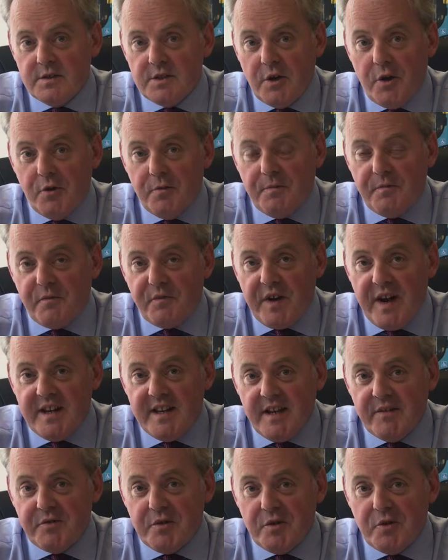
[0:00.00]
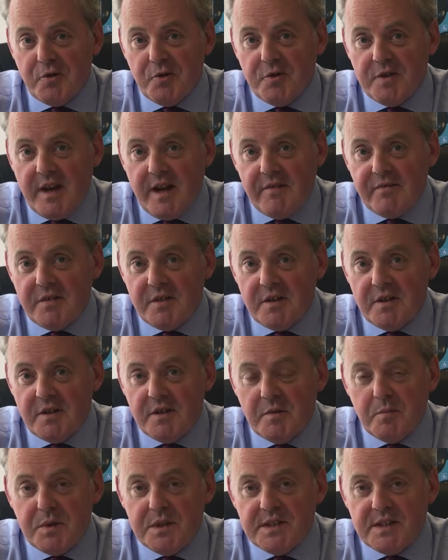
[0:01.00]
So Friday afternoon, after
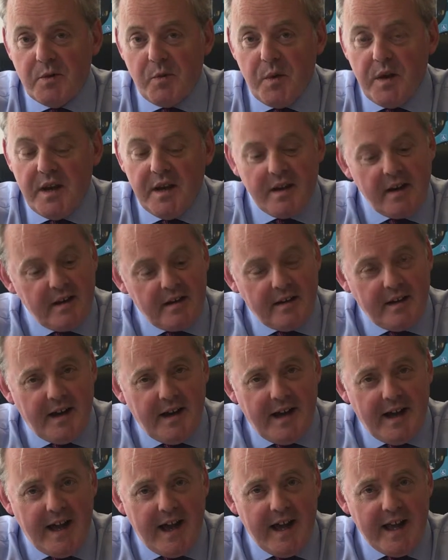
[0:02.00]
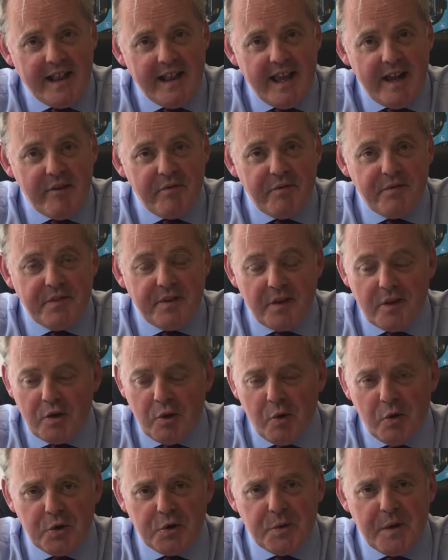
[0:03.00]
another busy week, I left
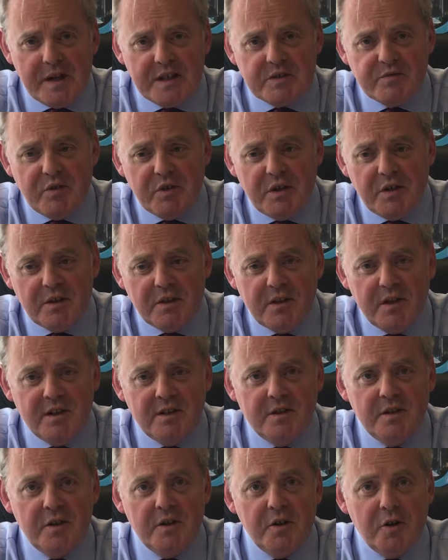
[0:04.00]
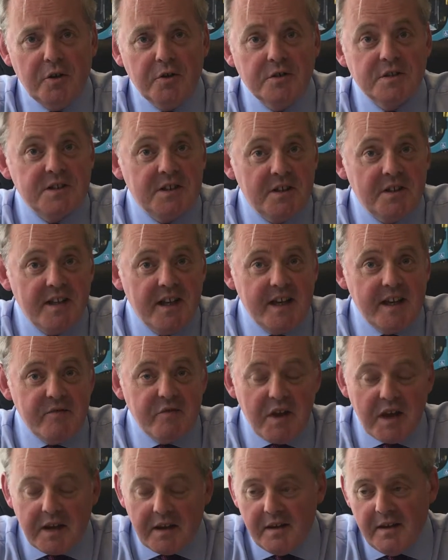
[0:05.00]
North Wales for London on Sunday
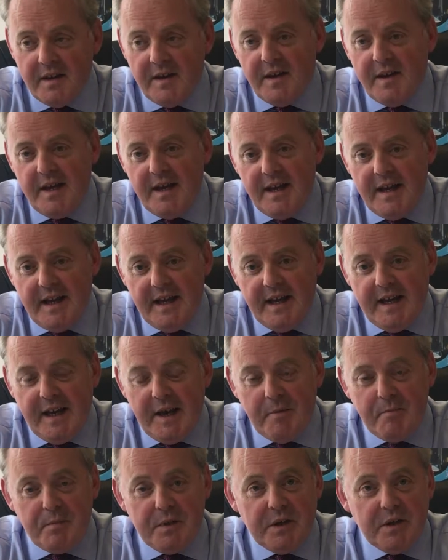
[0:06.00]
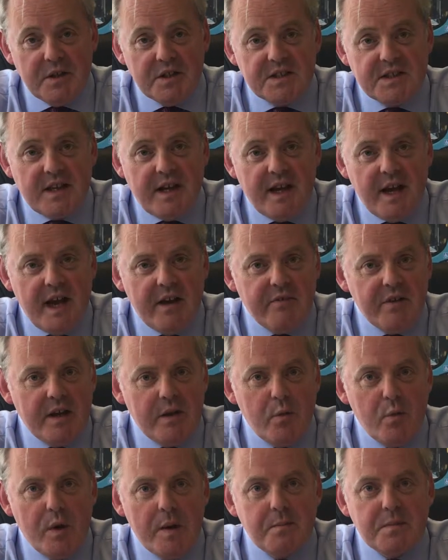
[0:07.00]
evening because I have
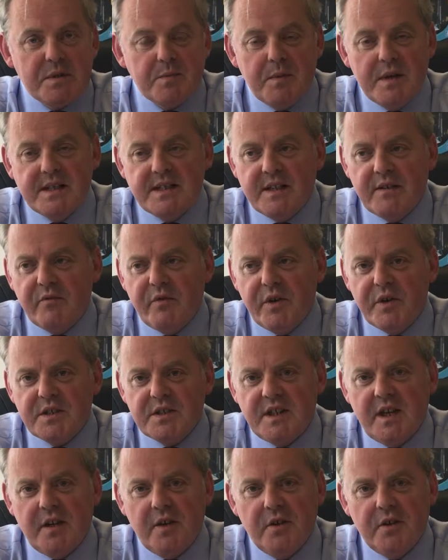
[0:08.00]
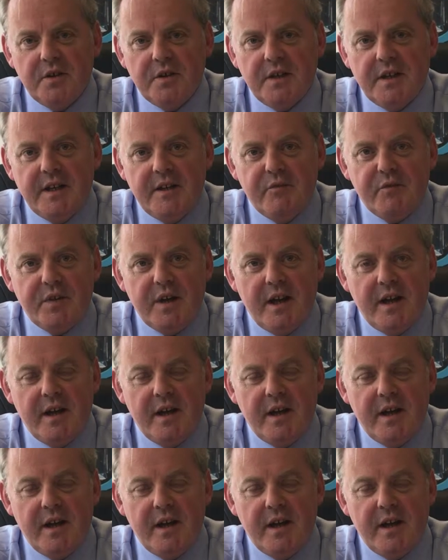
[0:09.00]
a WIPS meeting first thing on a